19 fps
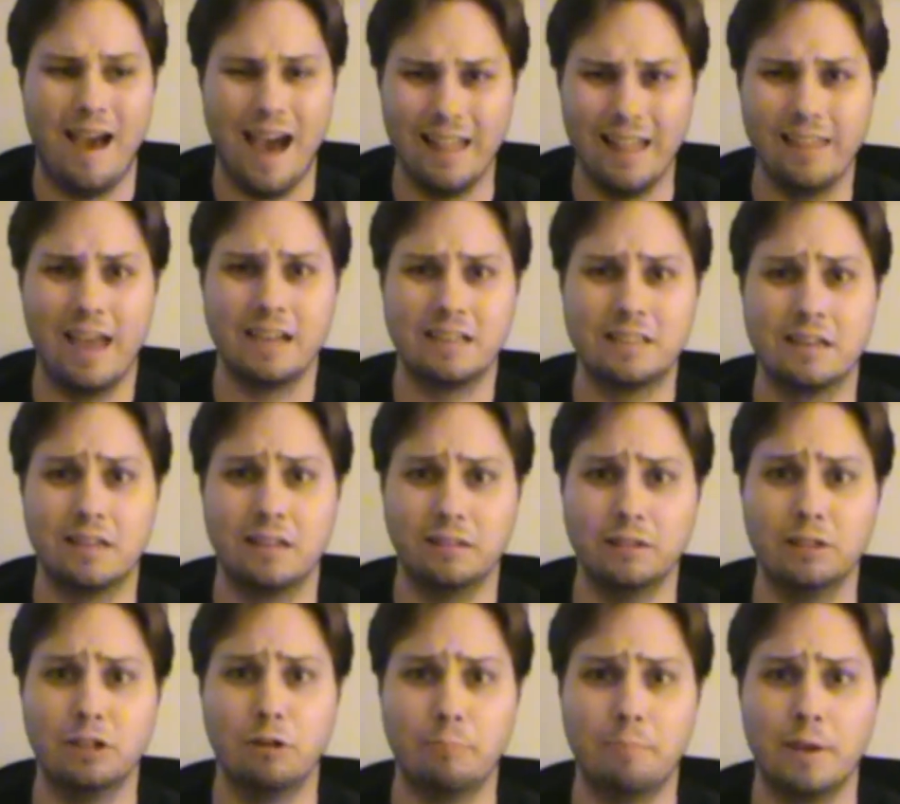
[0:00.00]
I liked it a
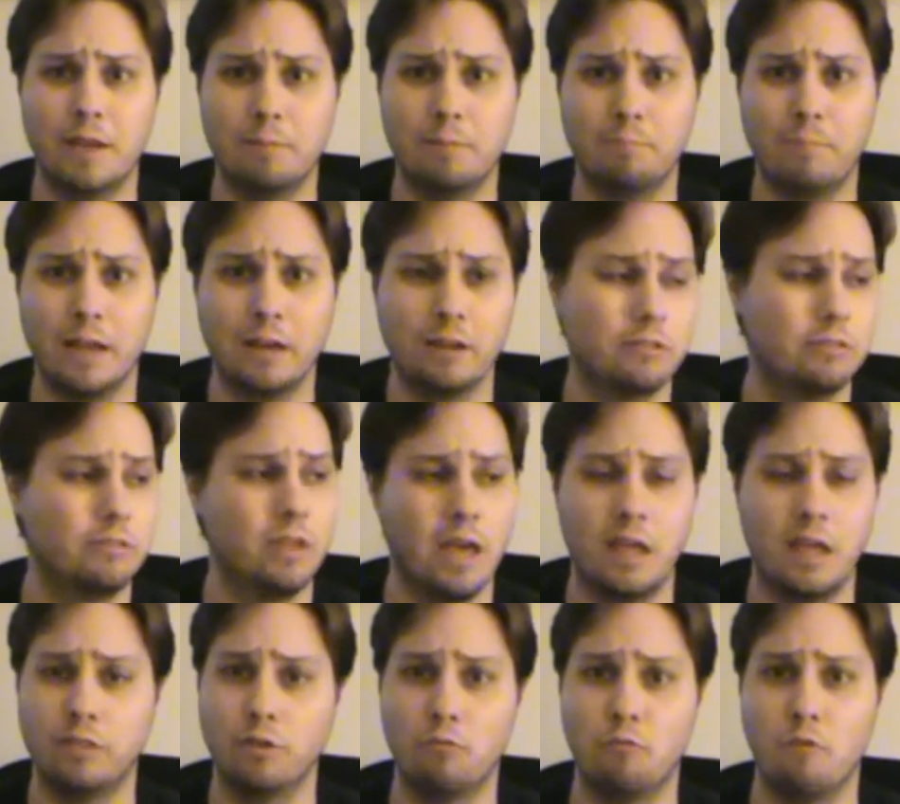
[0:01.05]
little bit better
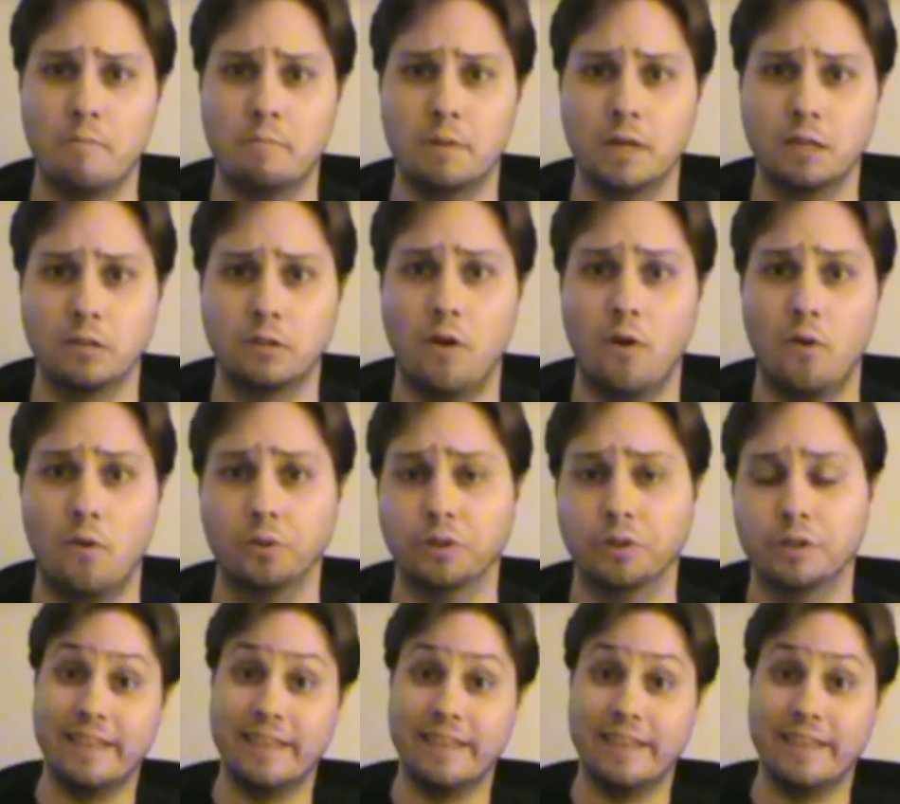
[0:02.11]
than The Woman in Gold.